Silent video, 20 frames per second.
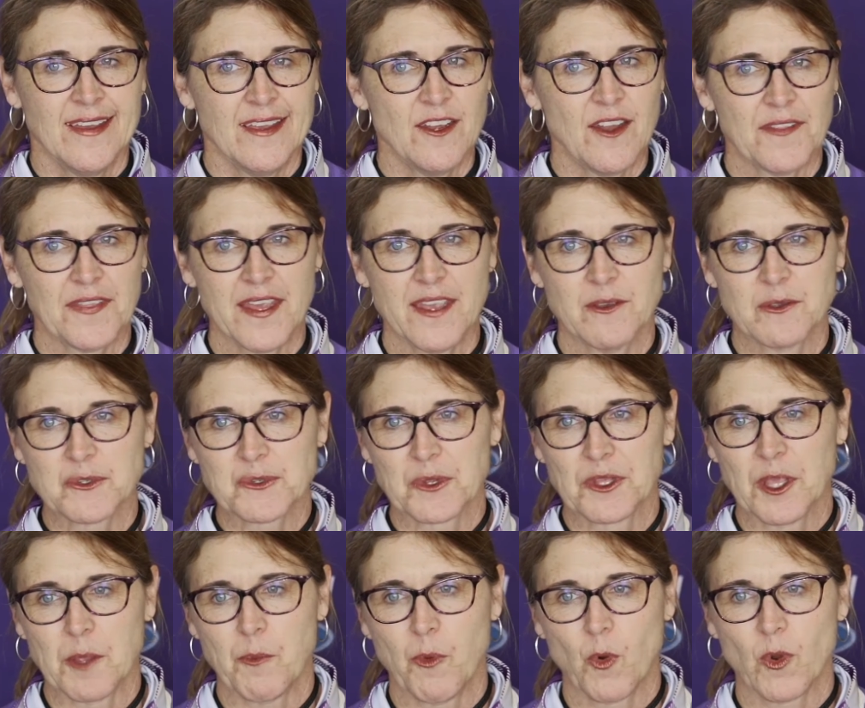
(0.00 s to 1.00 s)
You know, I think it was
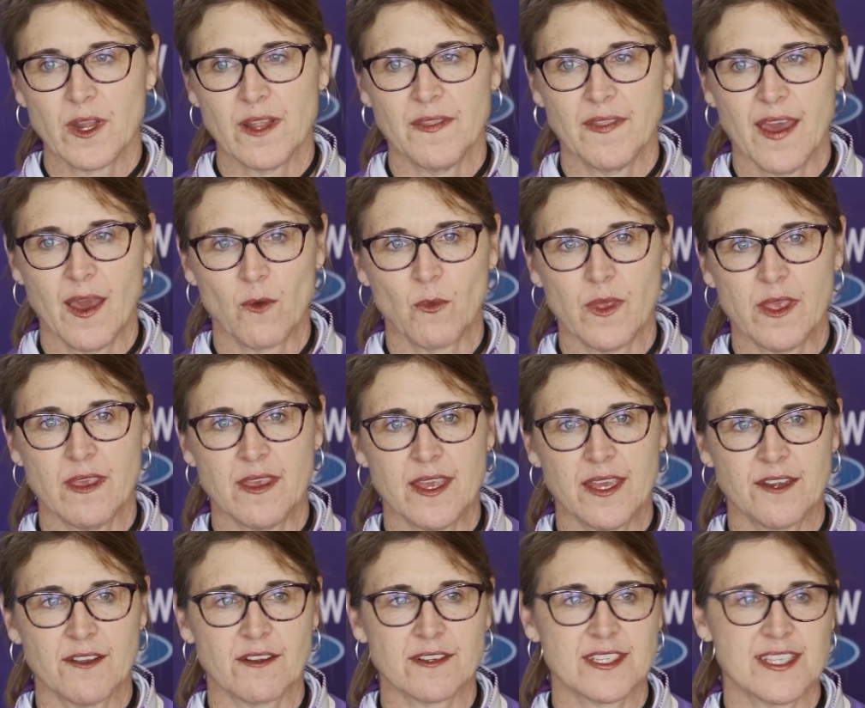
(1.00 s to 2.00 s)
really important that we
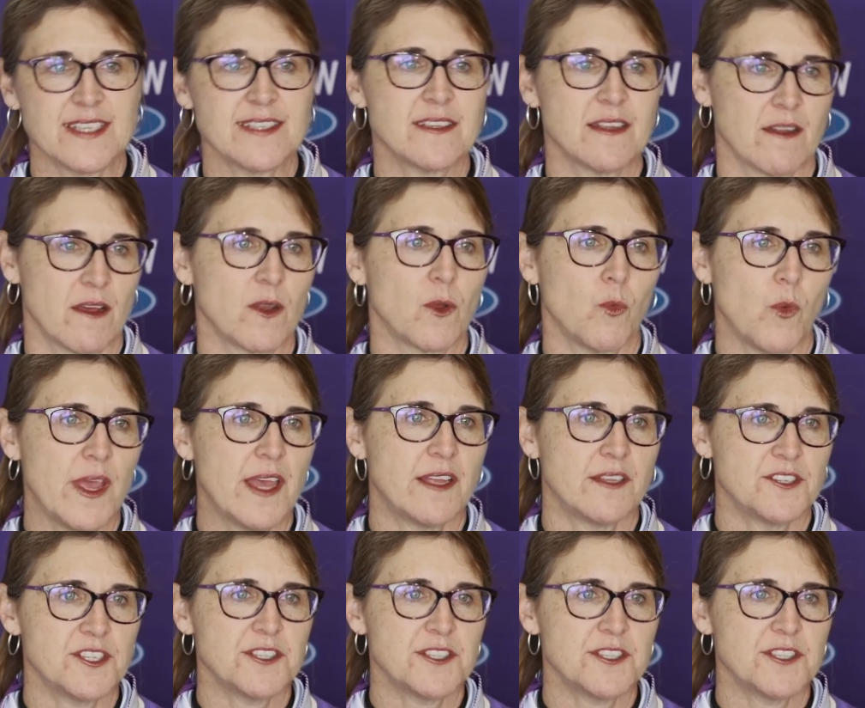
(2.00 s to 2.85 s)
end our season on a win,